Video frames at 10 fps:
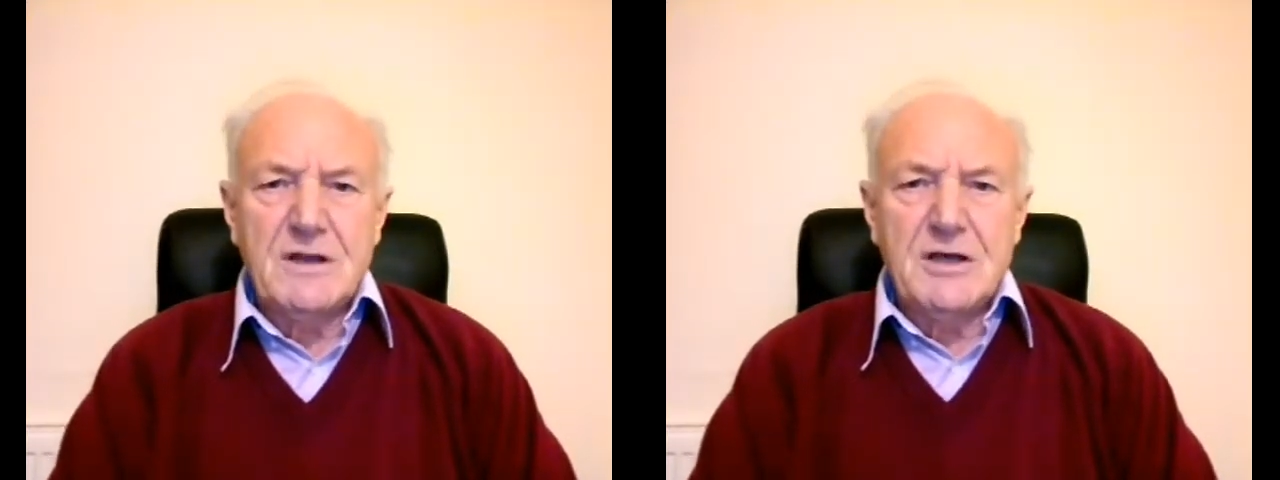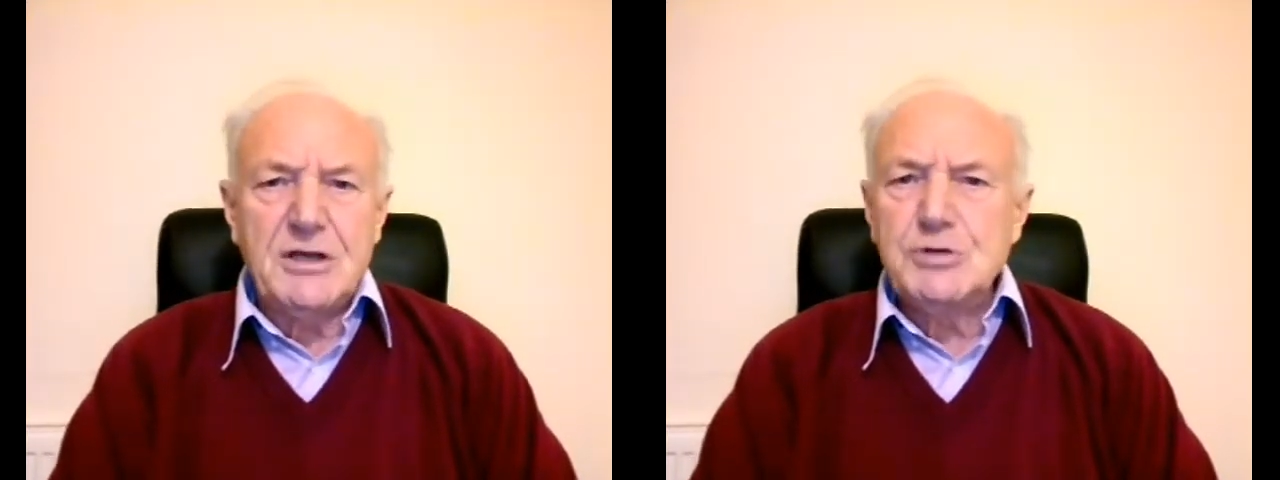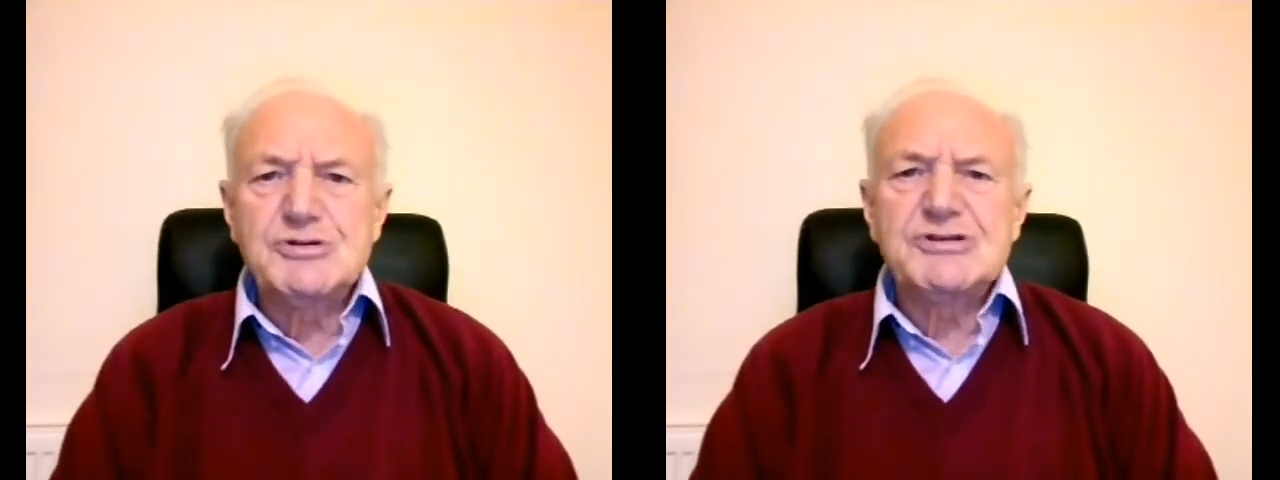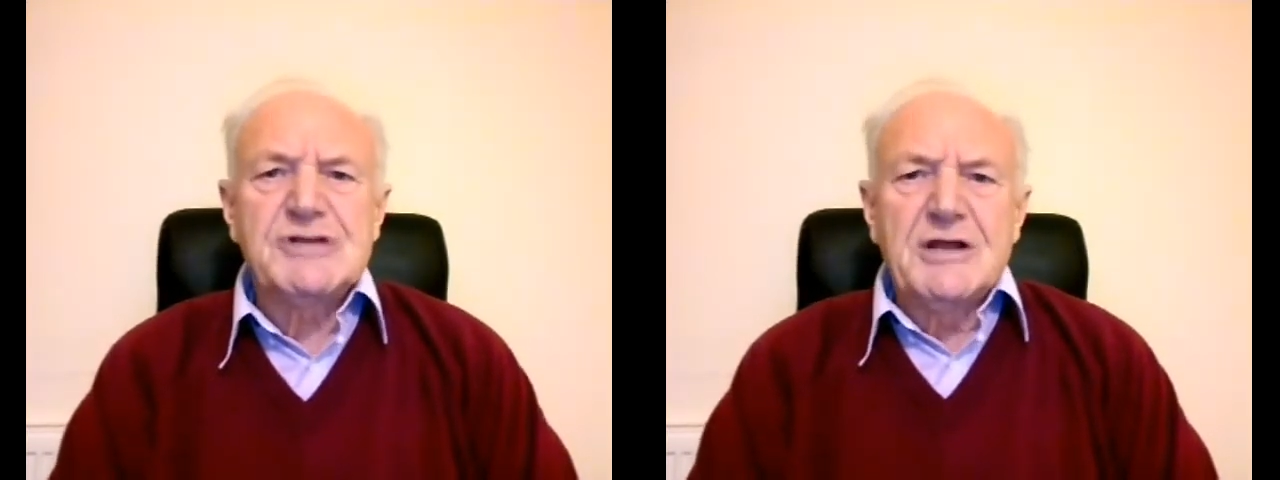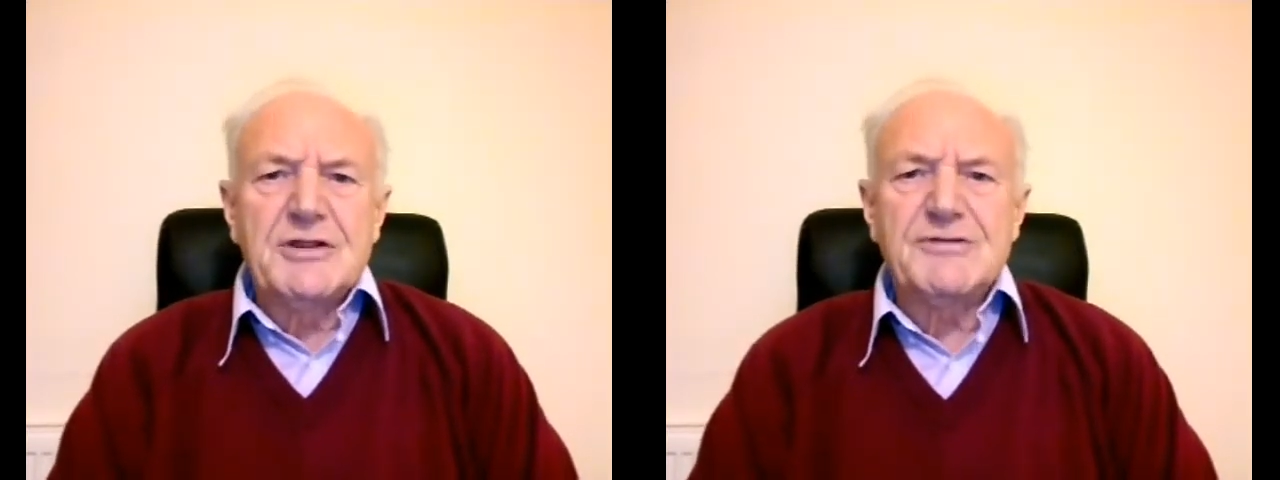He uses
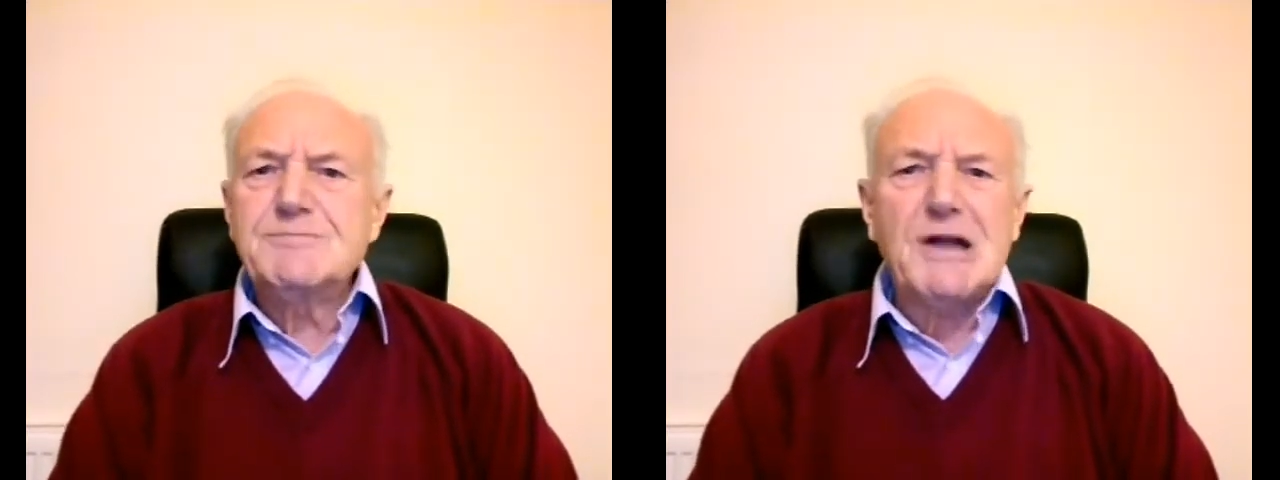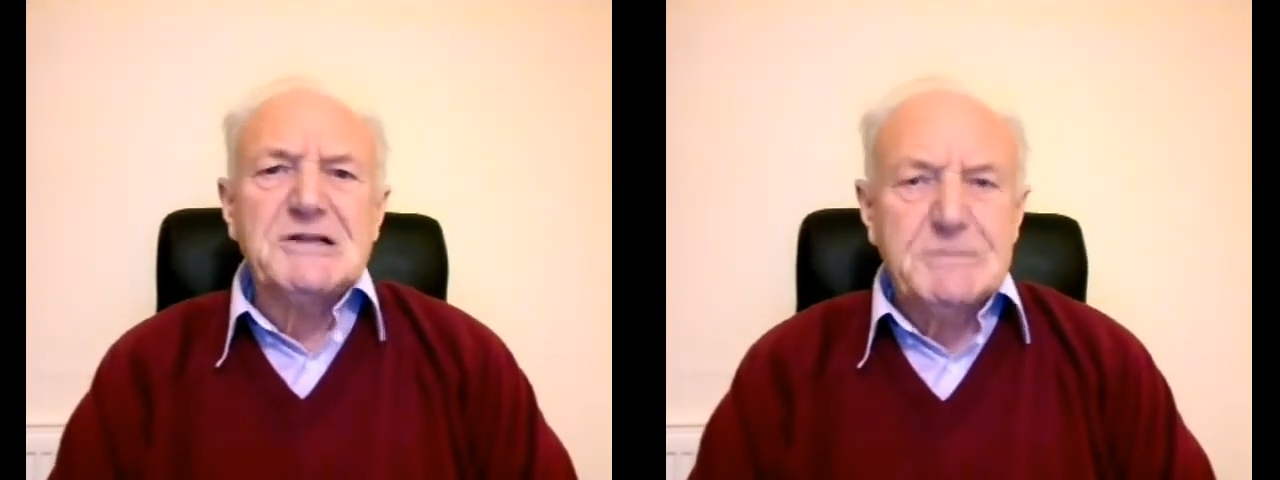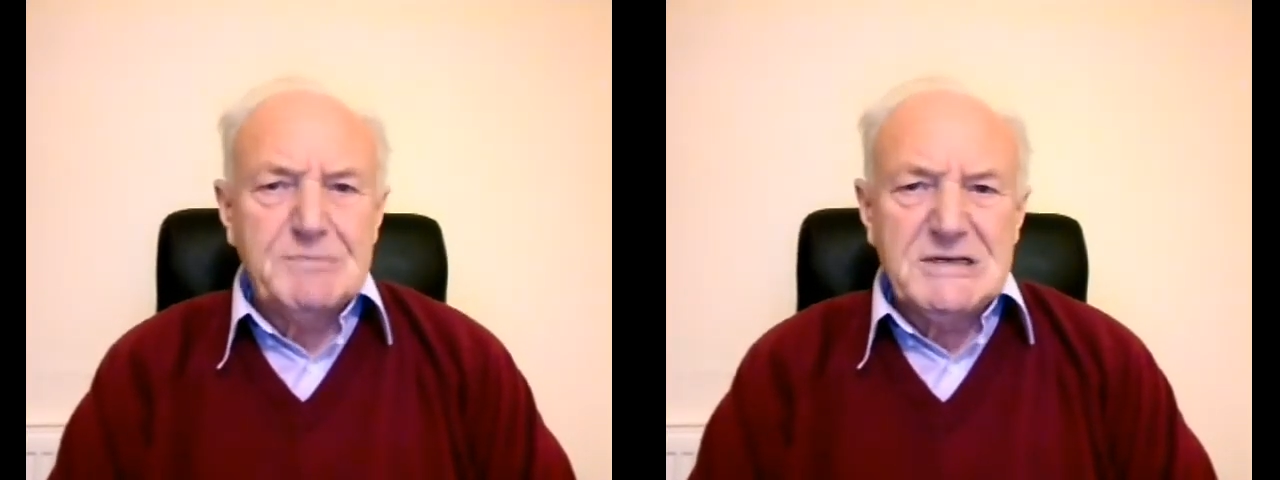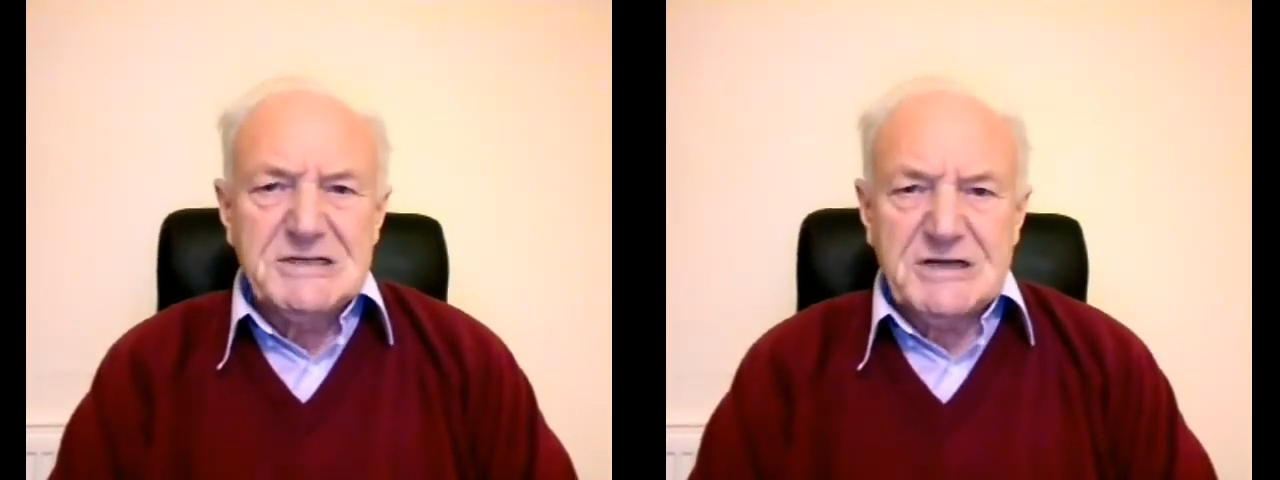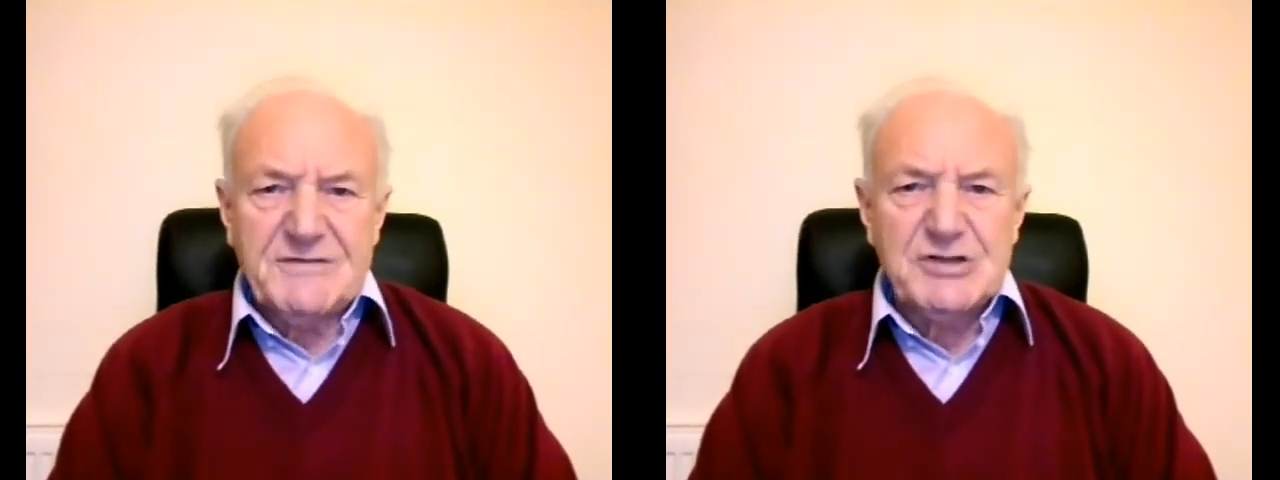the
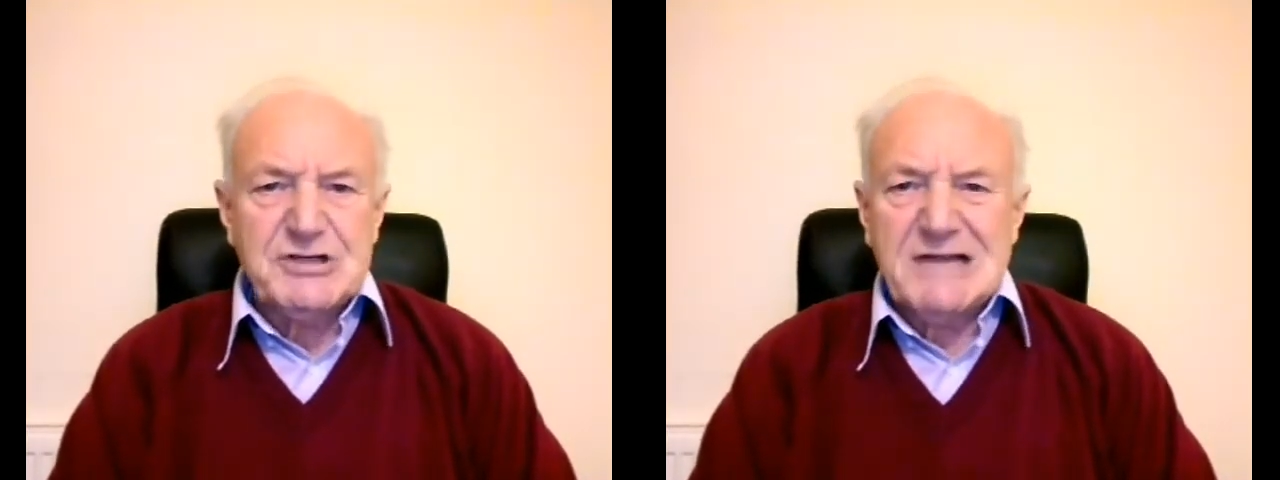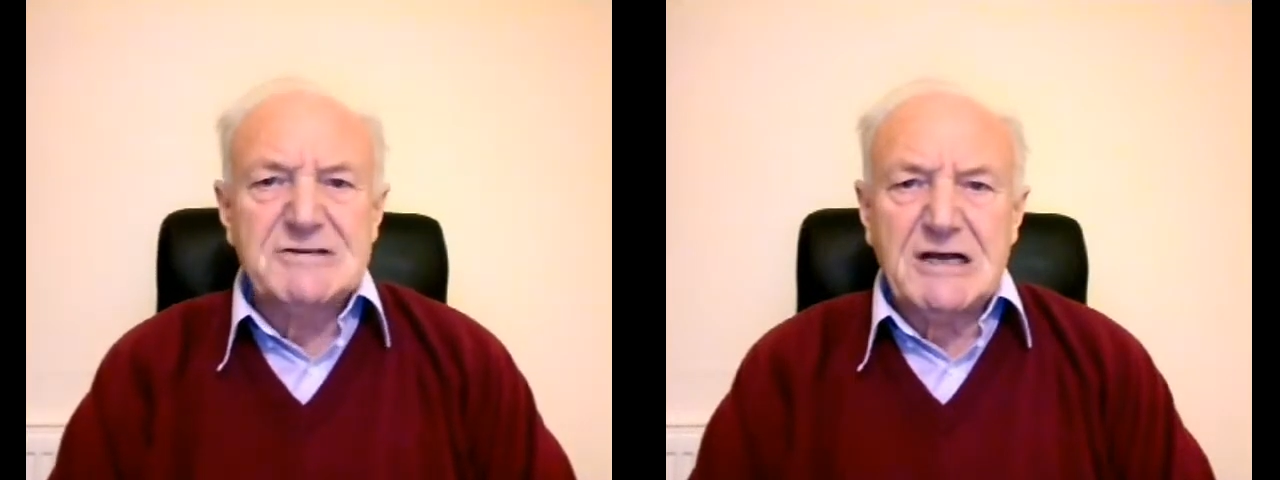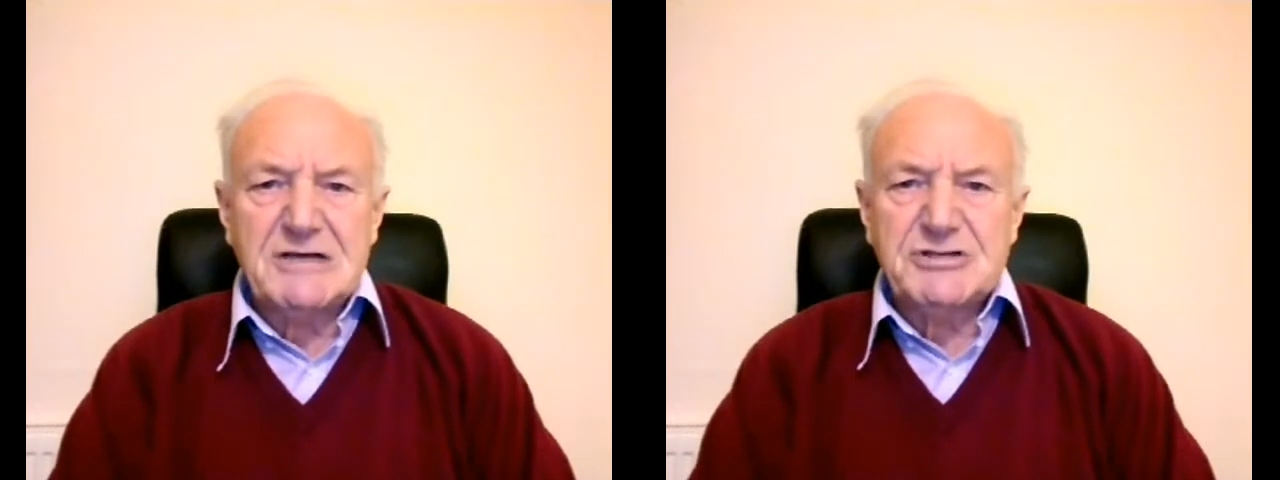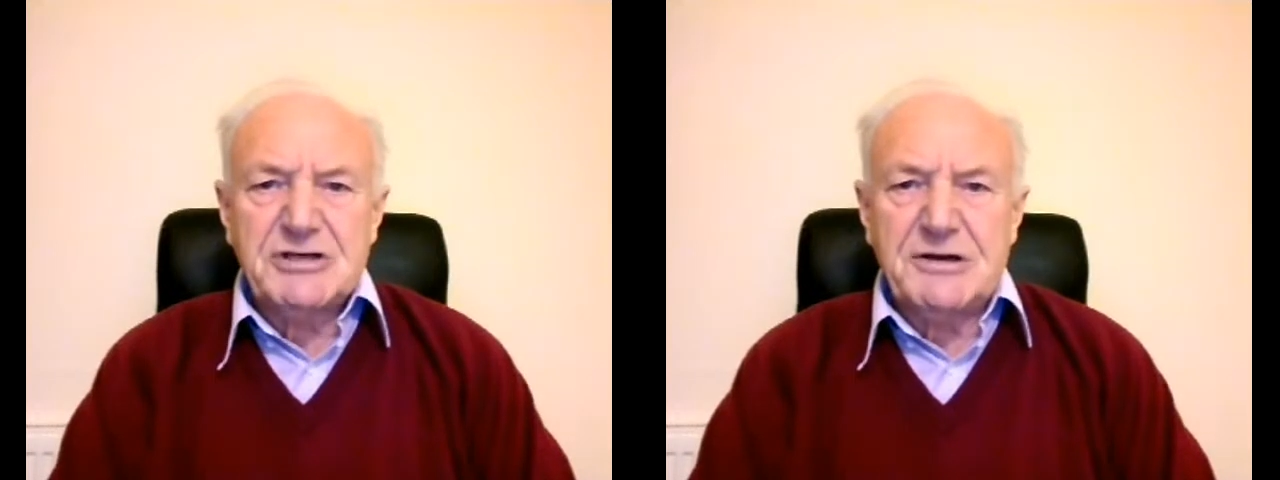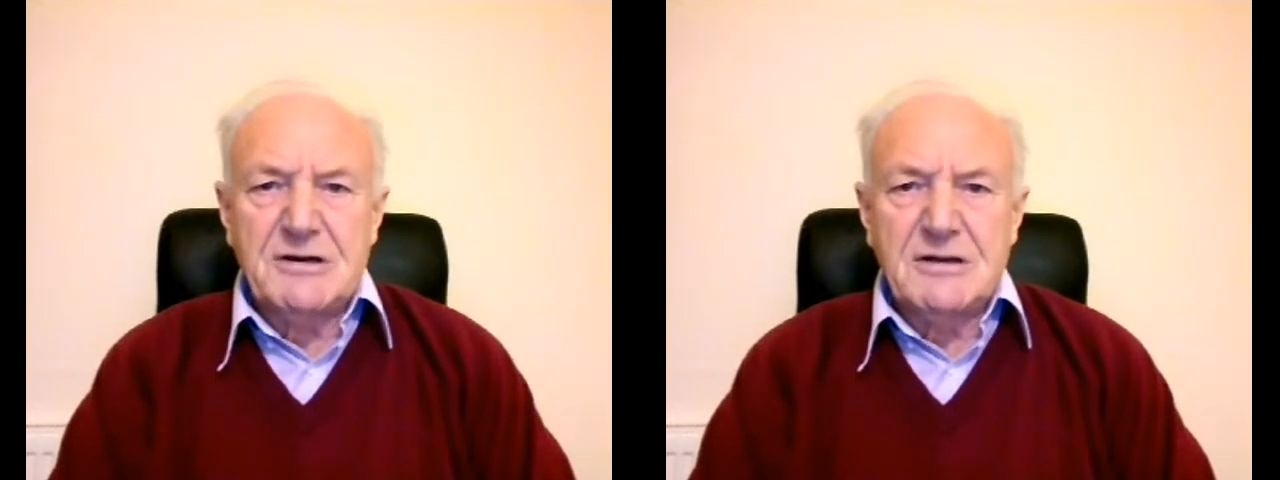responsibility of the Gentile
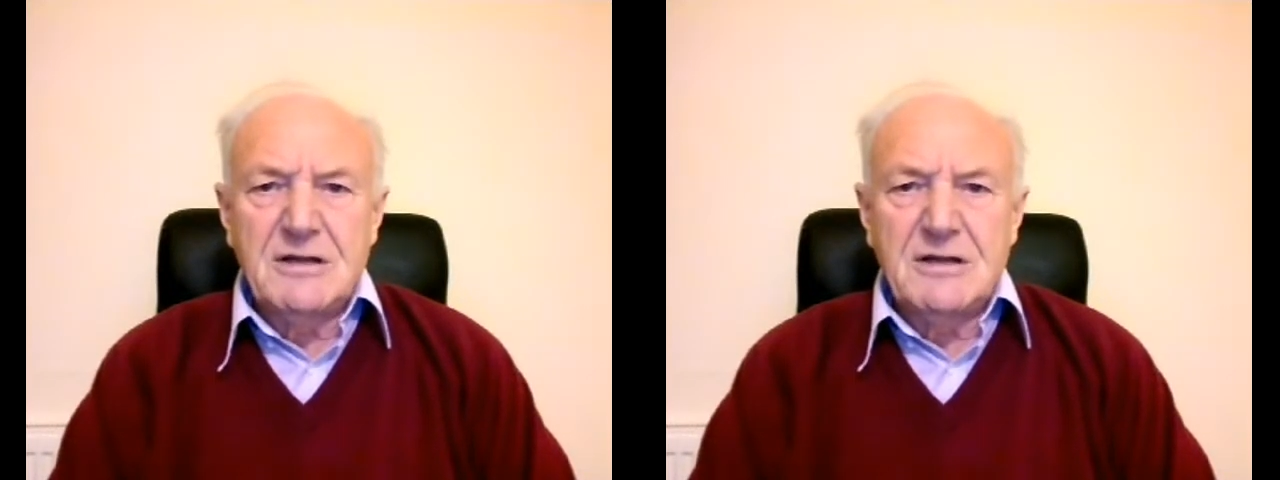sinner,